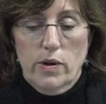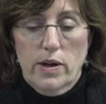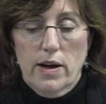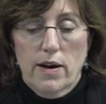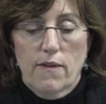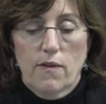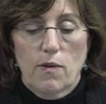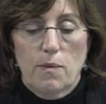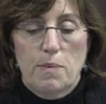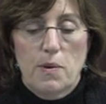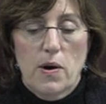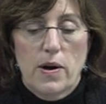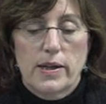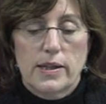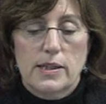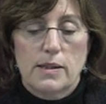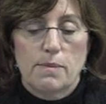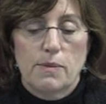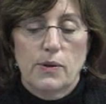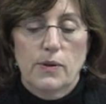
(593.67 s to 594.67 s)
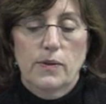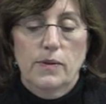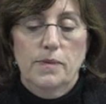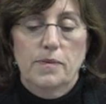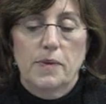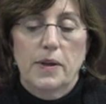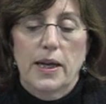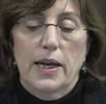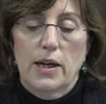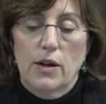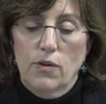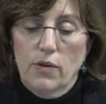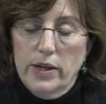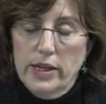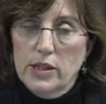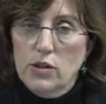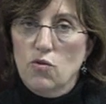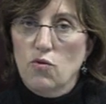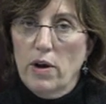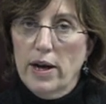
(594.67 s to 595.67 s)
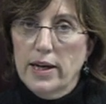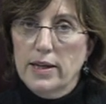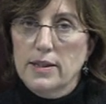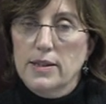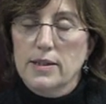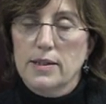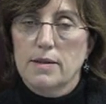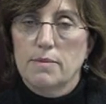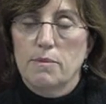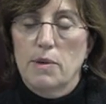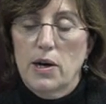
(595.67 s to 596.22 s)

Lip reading: whenever possible, increased rest,